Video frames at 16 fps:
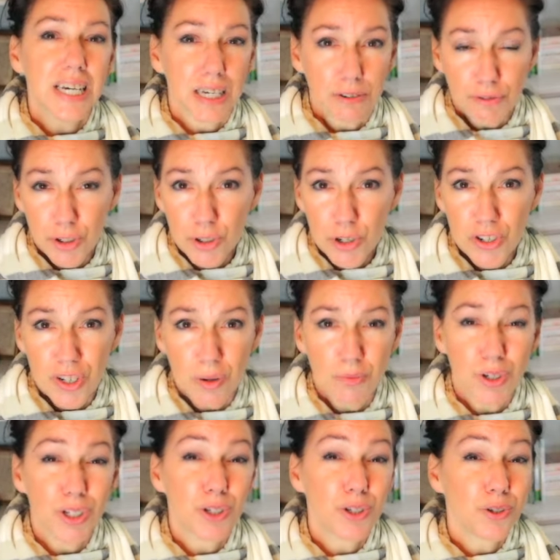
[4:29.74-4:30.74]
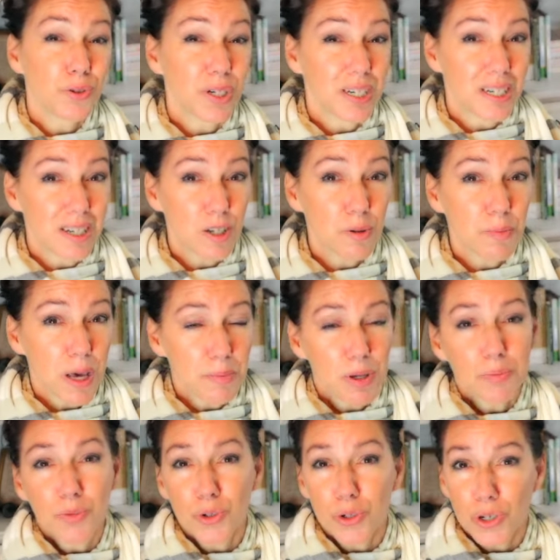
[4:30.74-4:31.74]
if you're someone who is
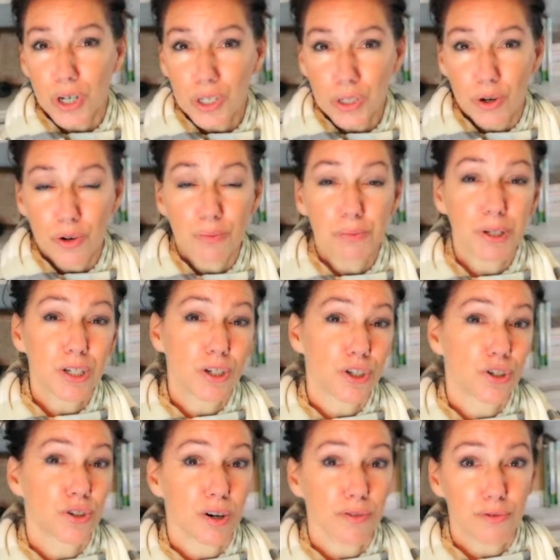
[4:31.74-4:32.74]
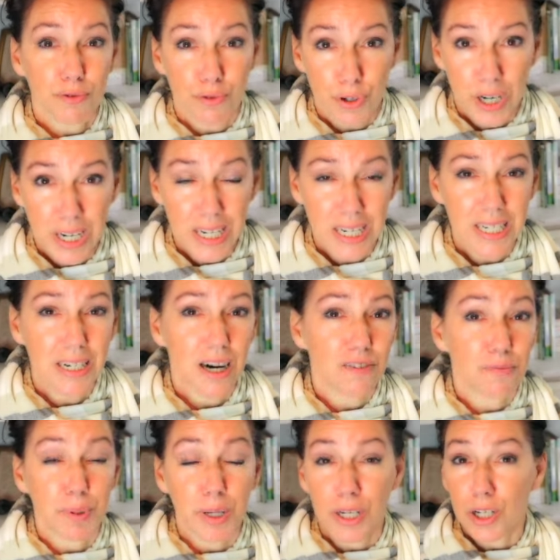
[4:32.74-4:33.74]
maybe more alone because you're afraid
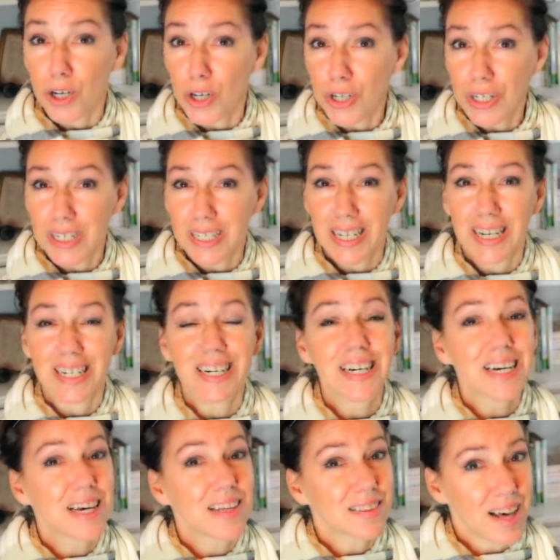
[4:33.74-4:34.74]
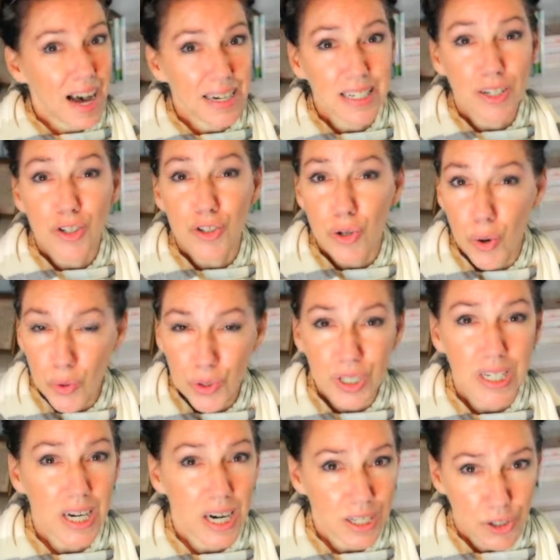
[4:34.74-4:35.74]
of being hurt again, that is
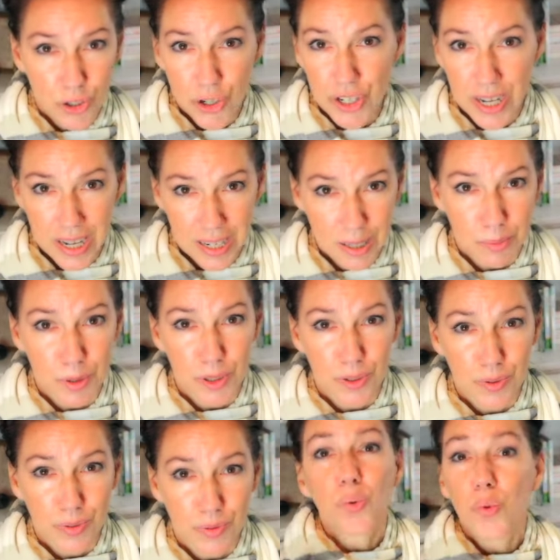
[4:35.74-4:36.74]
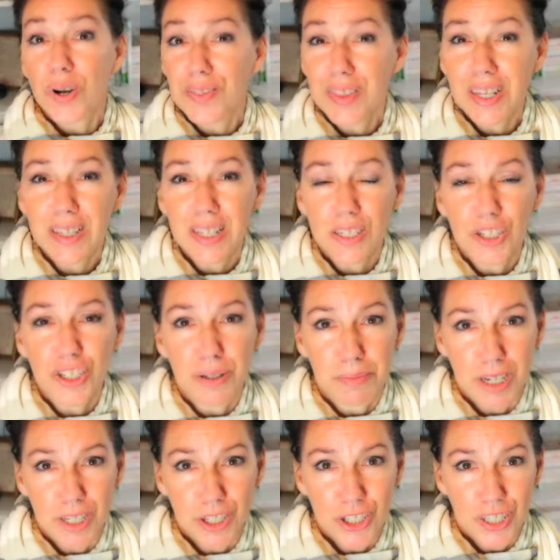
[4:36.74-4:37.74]
totally understandable. One thing that she
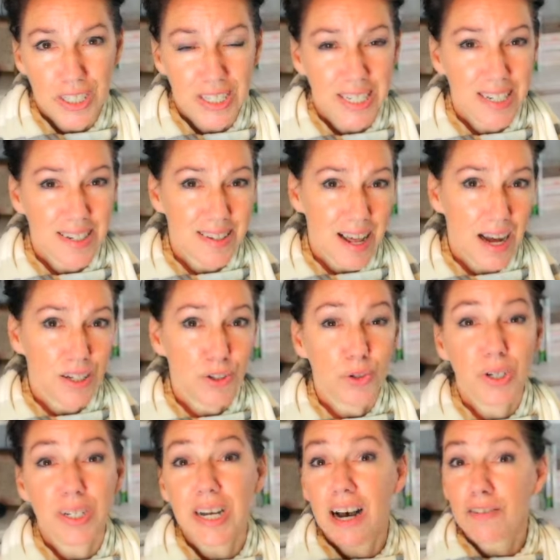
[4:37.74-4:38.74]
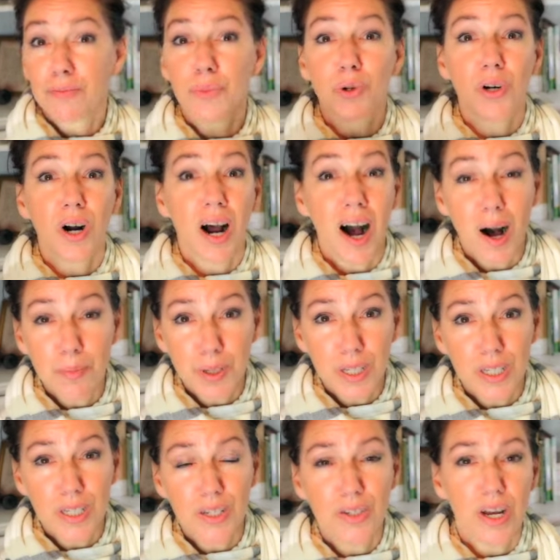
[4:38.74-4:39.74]
mentioned is that you can have more
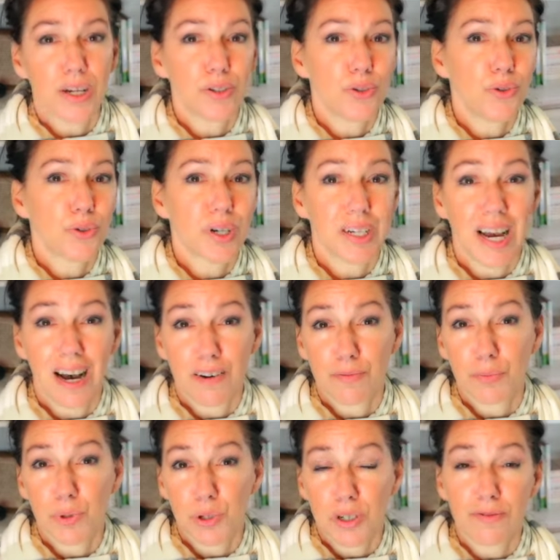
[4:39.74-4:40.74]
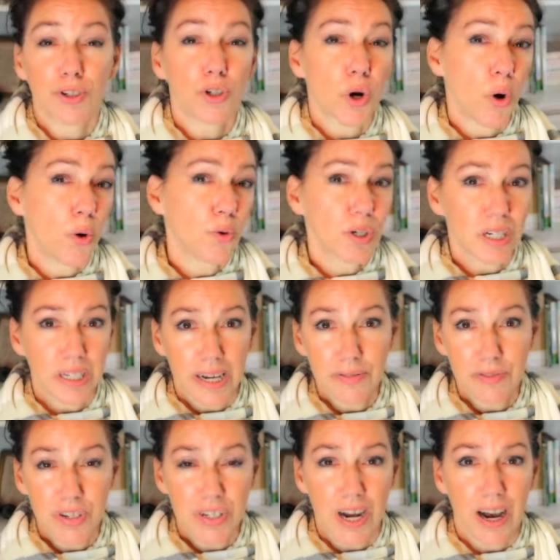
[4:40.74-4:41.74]
hobbies and you can have more of your own
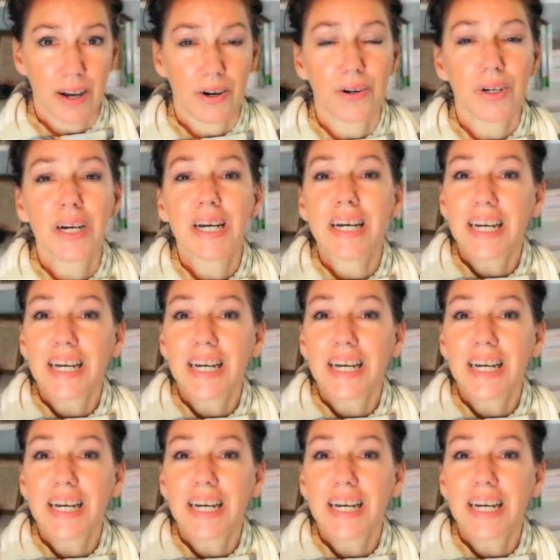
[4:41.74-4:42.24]
lifestyle